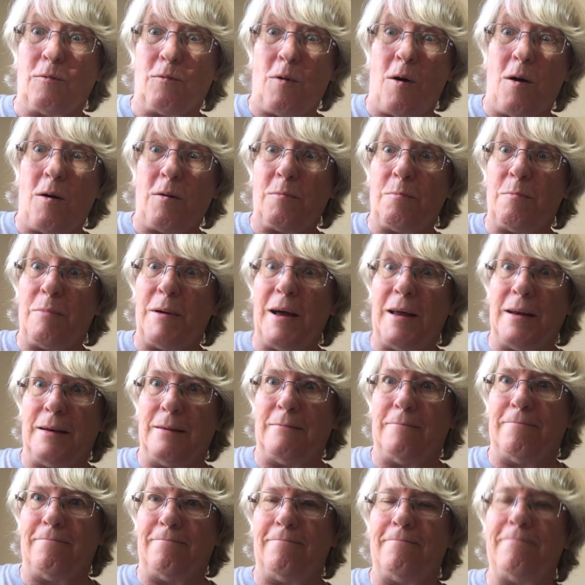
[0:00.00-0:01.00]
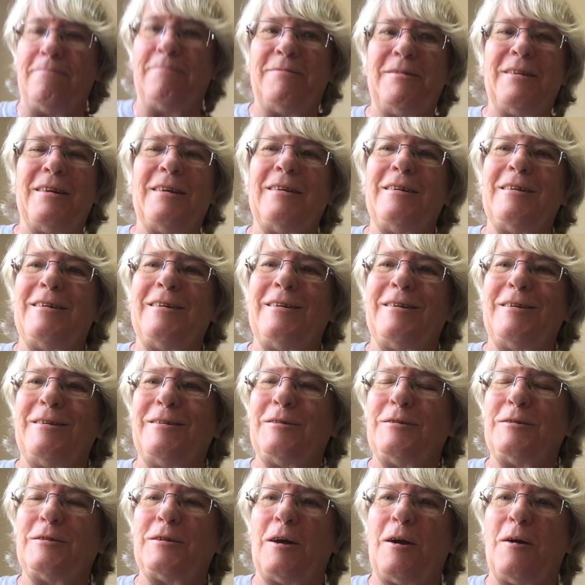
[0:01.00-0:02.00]
the wrong button,
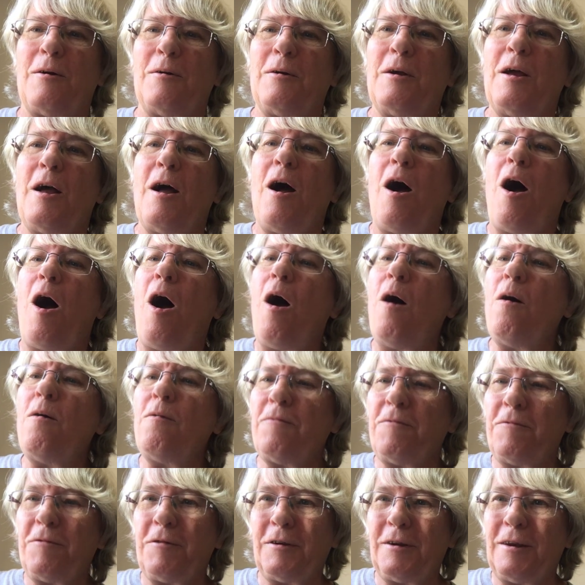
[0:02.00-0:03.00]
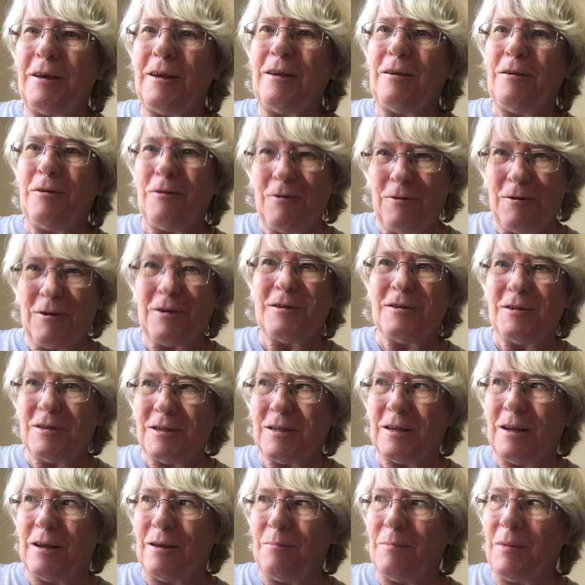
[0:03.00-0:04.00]
so hopefully you can
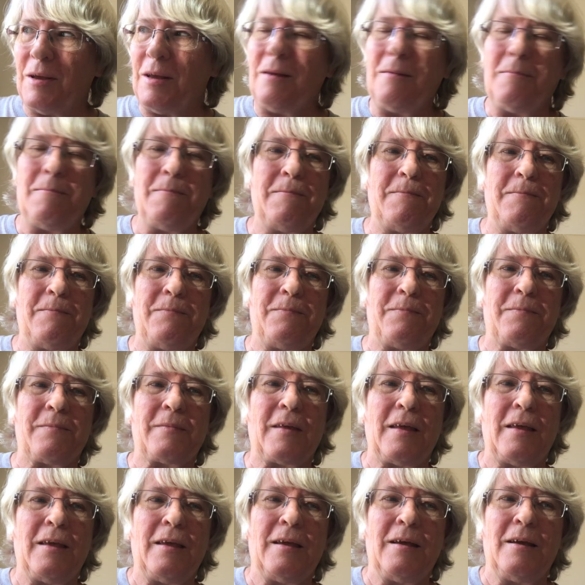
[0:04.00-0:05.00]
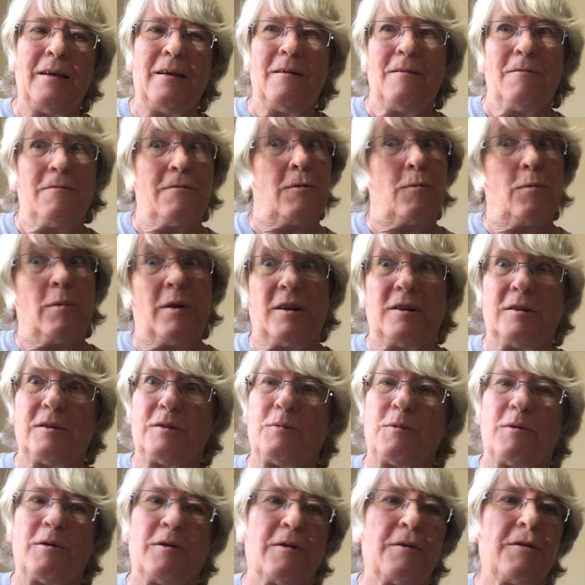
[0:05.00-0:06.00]
see me for what
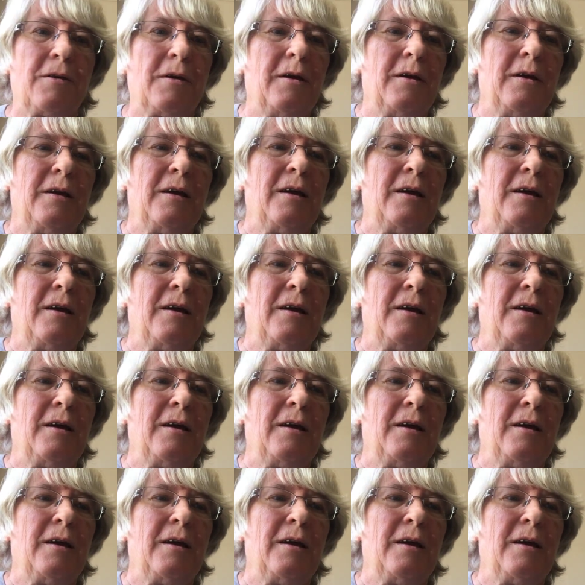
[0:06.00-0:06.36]
it's worth.